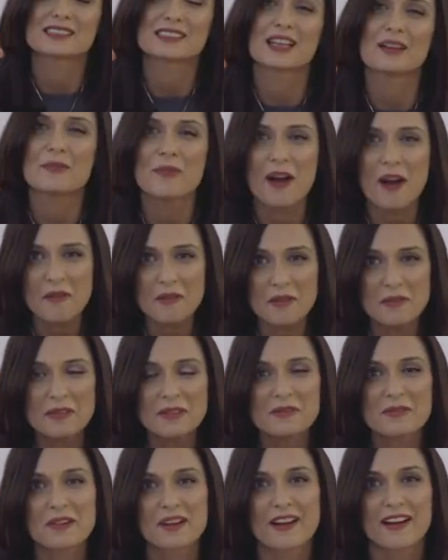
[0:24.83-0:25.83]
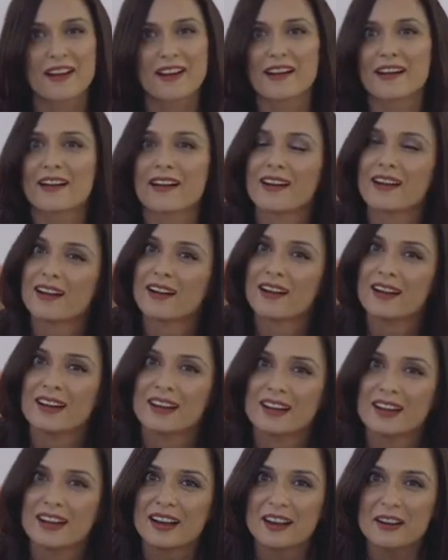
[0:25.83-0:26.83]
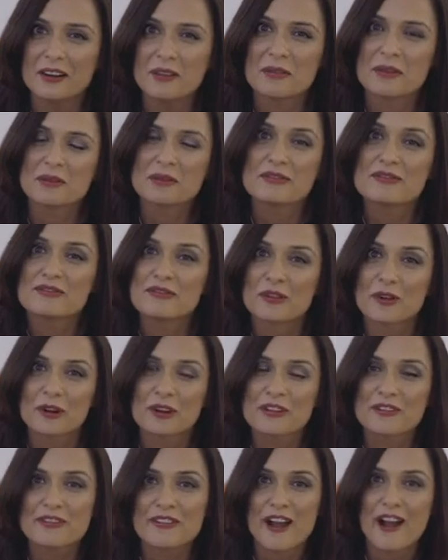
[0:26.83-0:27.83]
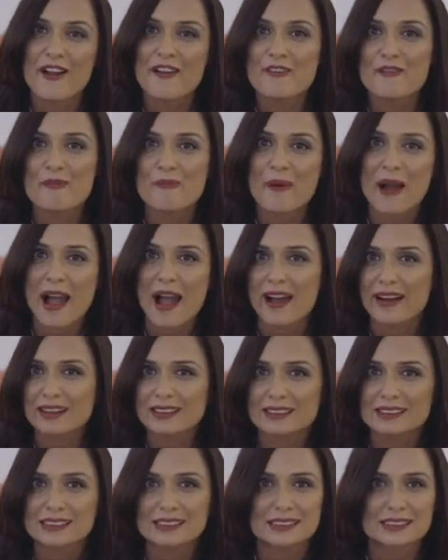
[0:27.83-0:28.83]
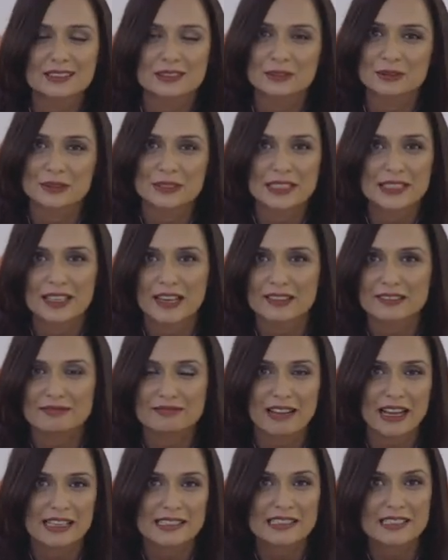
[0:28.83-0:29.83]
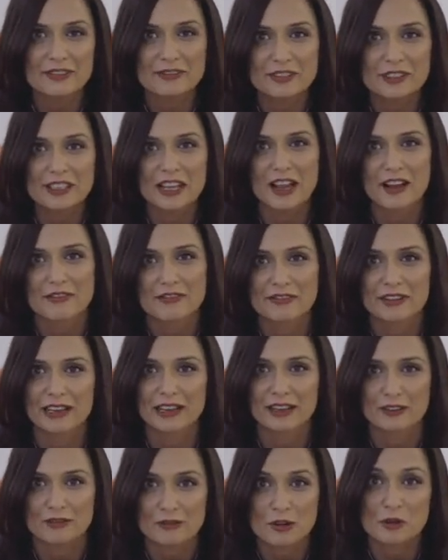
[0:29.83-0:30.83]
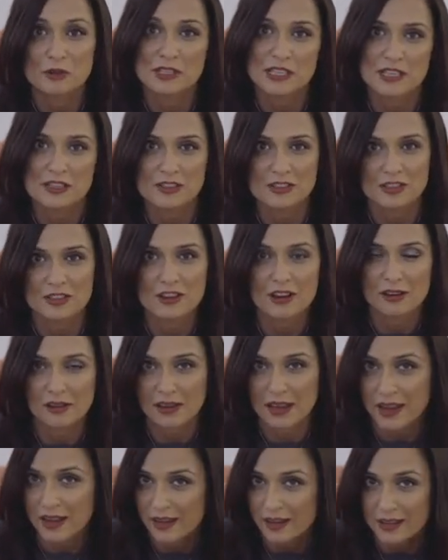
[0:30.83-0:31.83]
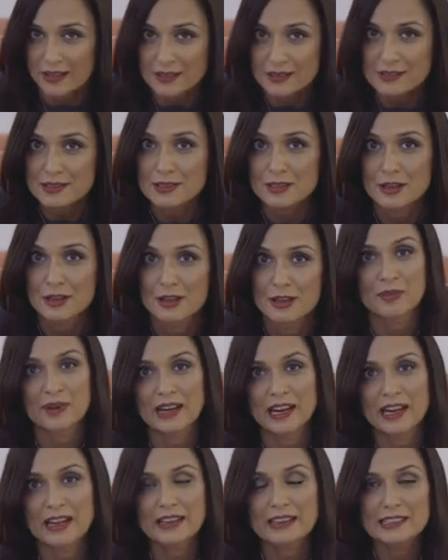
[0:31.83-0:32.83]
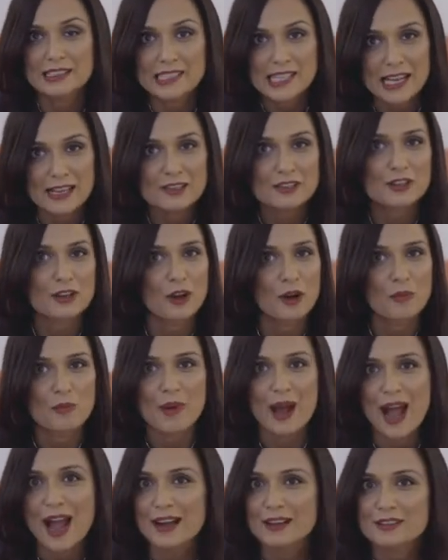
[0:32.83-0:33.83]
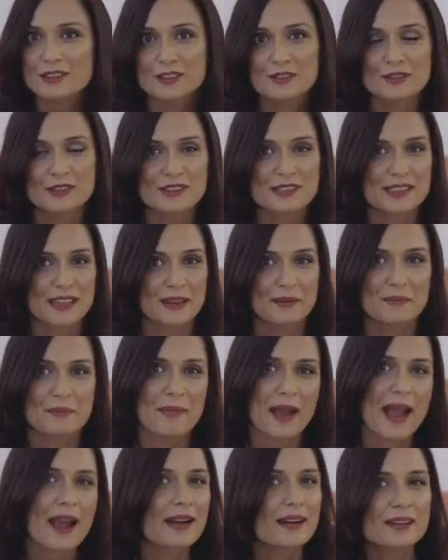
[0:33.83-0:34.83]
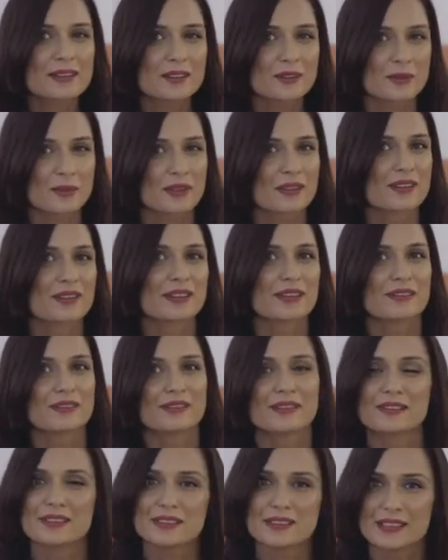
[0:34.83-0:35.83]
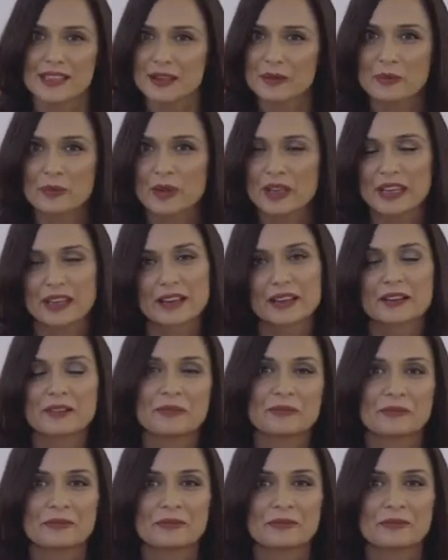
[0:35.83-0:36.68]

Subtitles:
I probably wear, maybe 4 to 5 bags a week. I definitely have like a rotation on hand, but I tend to go back to the same bags within the same week.